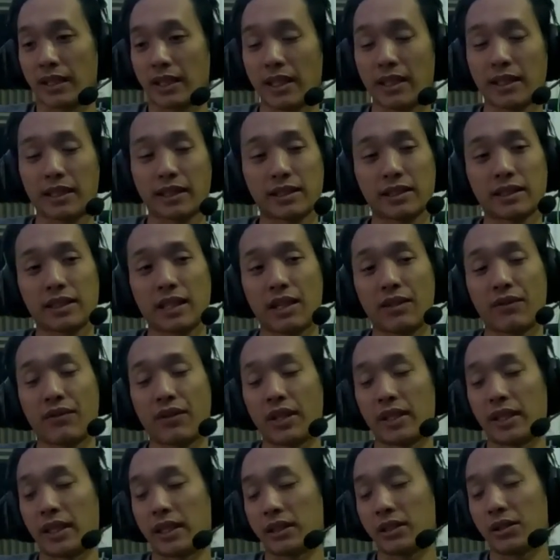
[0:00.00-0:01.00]
this is not
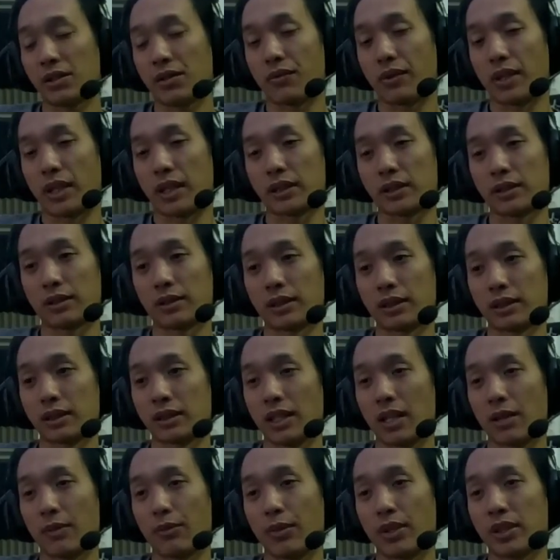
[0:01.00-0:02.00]
financial advice, this is
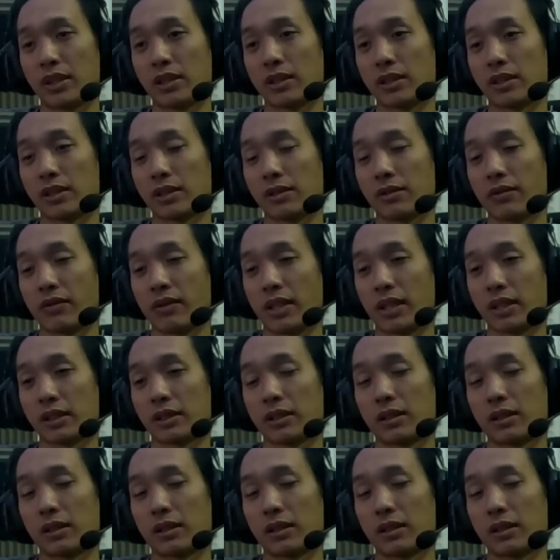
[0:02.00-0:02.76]
not business advice.